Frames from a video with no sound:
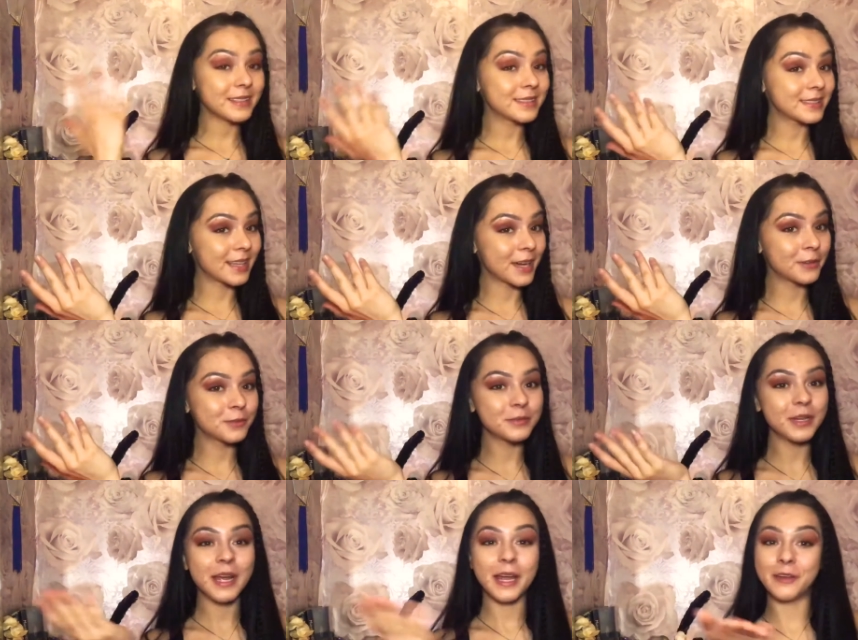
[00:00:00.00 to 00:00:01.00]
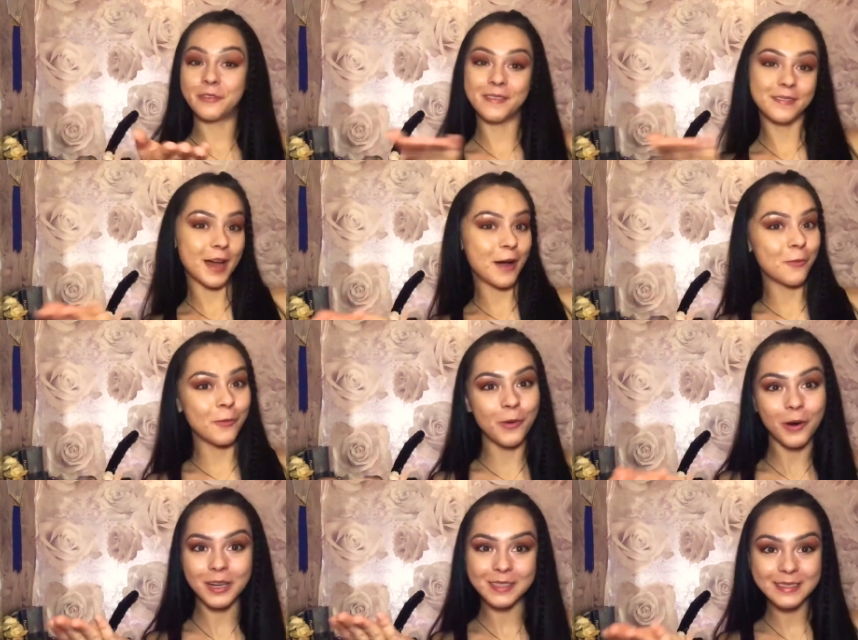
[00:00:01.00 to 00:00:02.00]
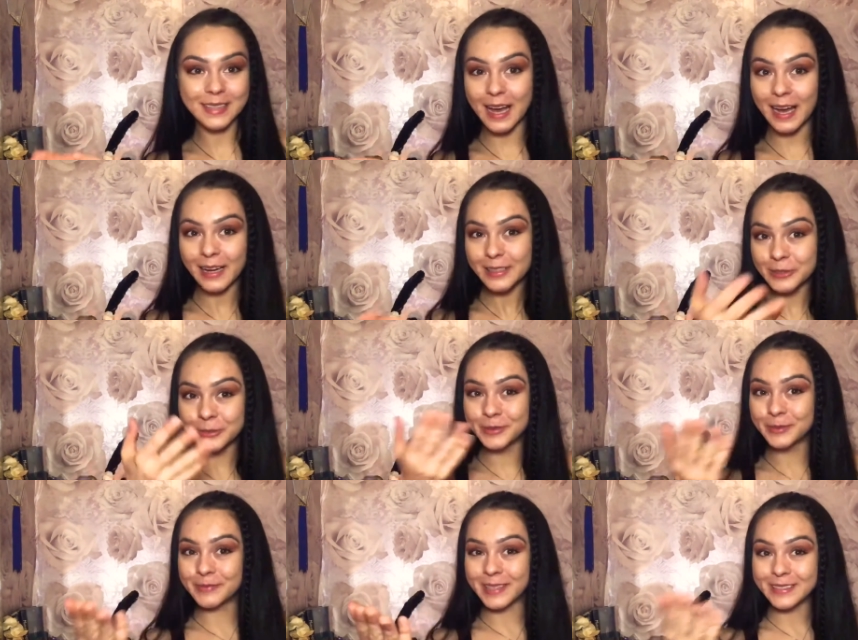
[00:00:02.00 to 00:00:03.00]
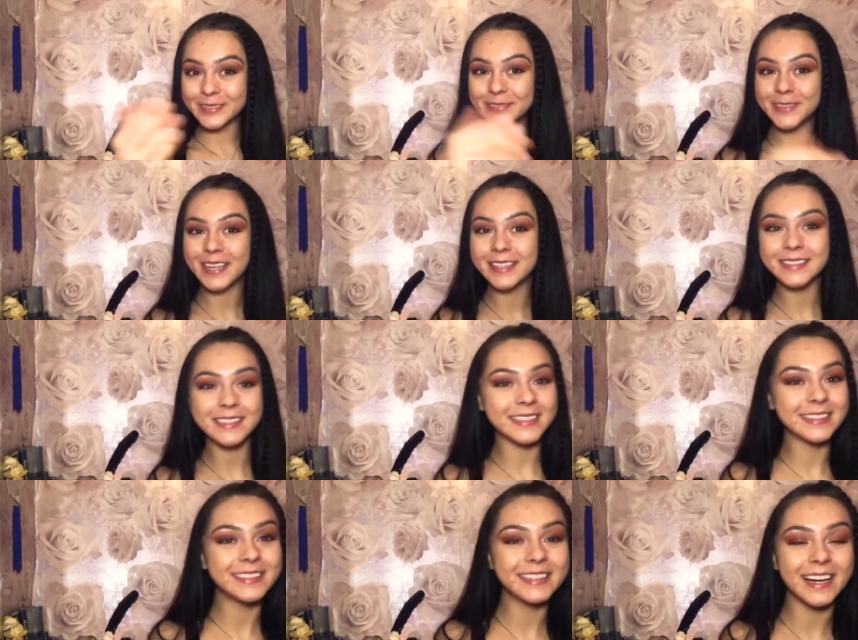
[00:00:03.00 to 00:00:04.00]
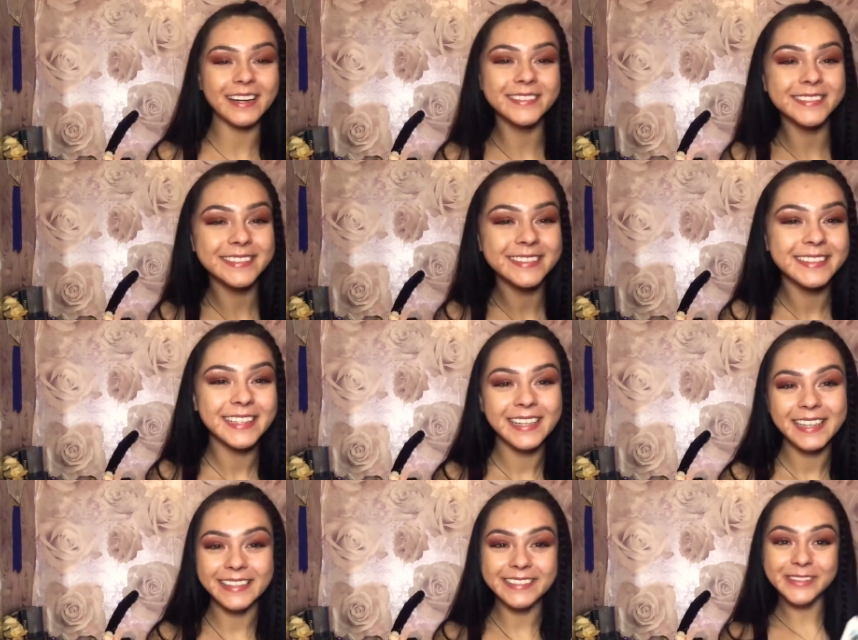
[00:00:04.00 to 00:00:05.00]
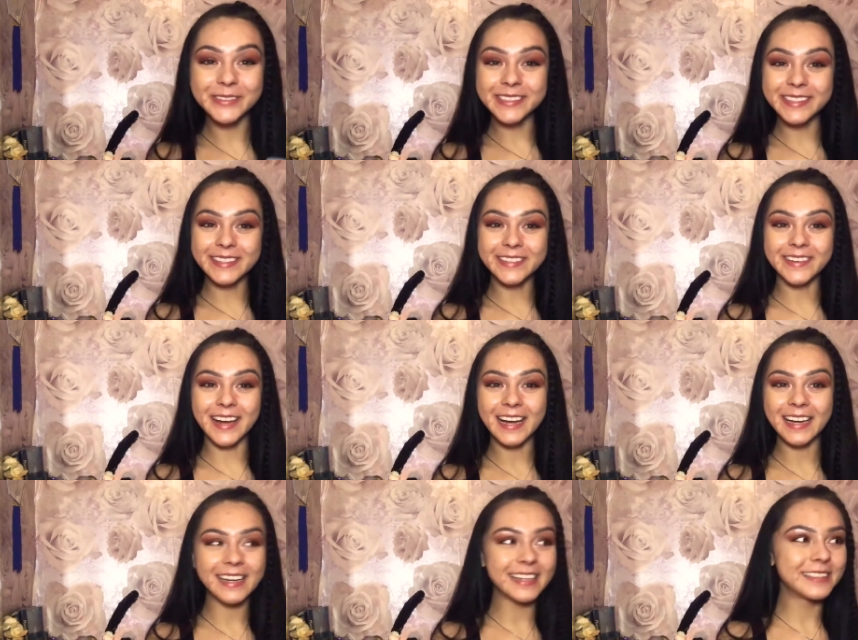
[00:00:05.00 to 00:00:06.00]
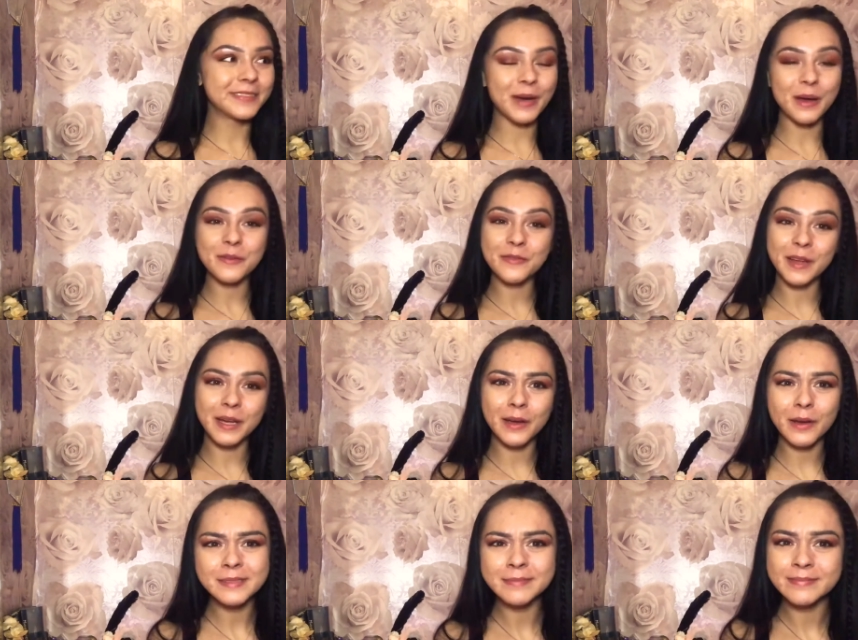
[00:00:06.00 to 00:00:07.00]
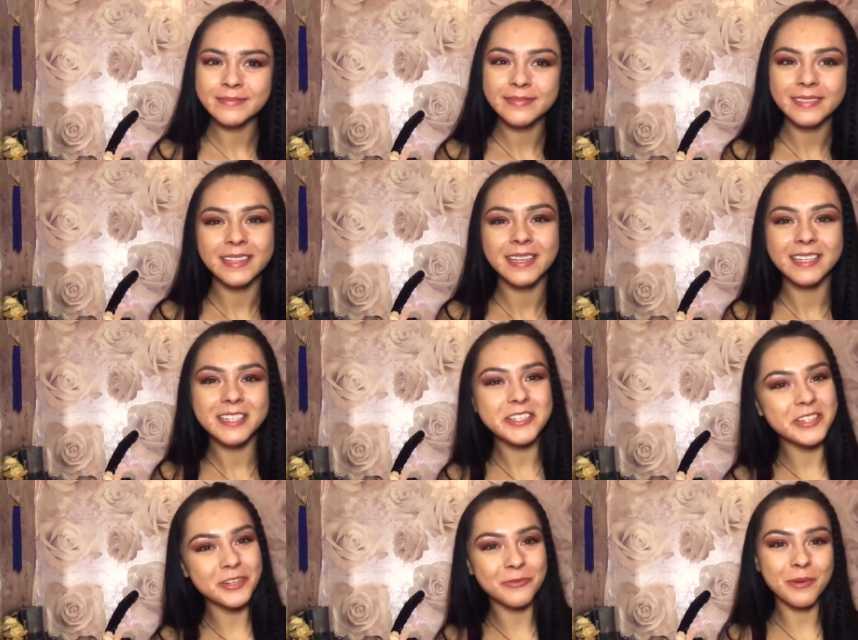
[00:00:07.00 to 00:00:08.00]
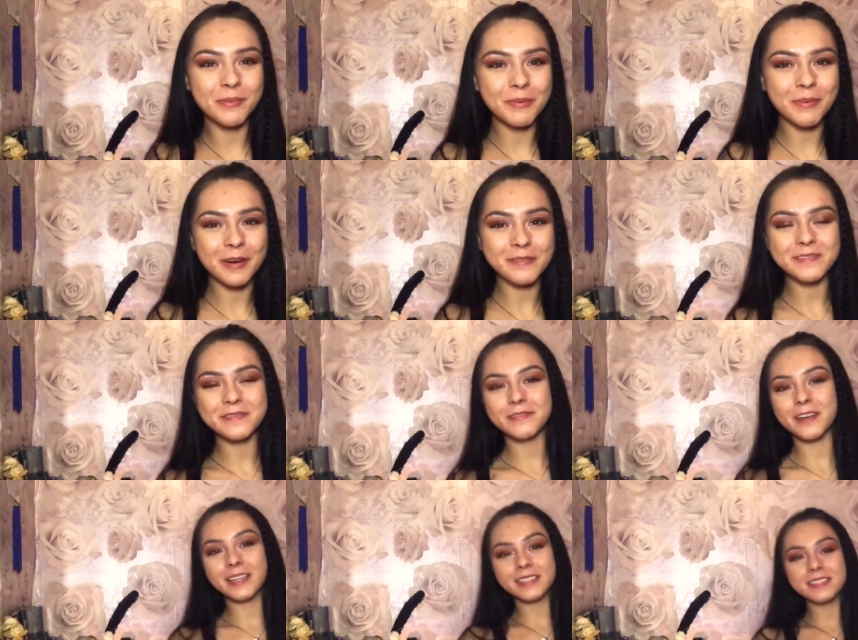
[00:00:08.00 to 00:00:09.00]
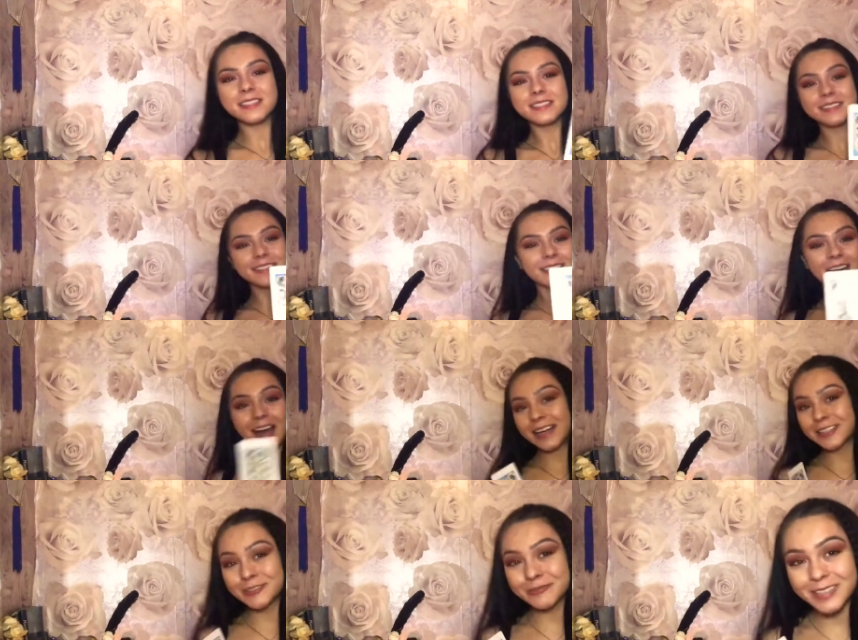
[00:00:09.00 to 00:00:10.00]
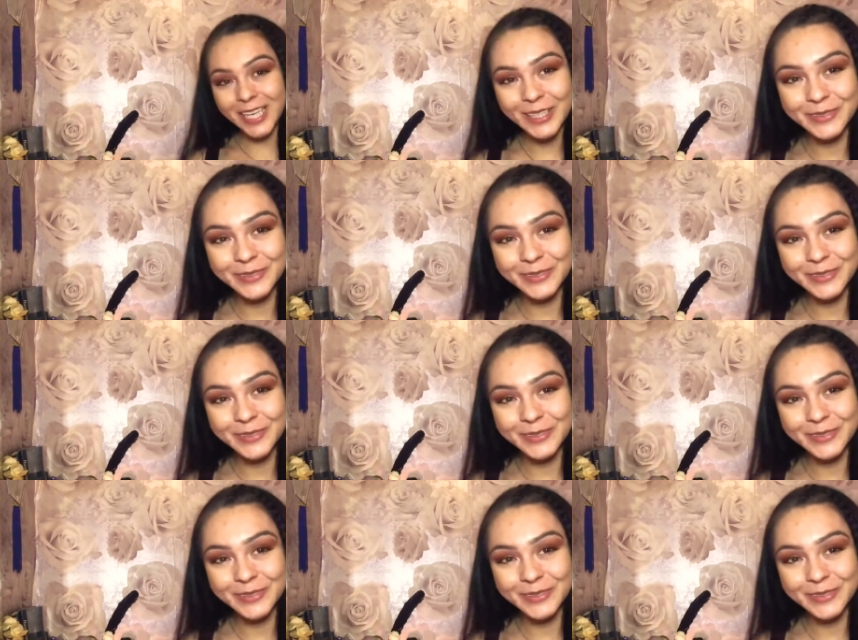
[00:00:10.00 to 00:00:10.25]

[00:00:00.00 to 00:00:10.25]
So if you've got a water sign who's a best friend, and you know, it's going all right, and you might think, should we be more than friends? I don't know,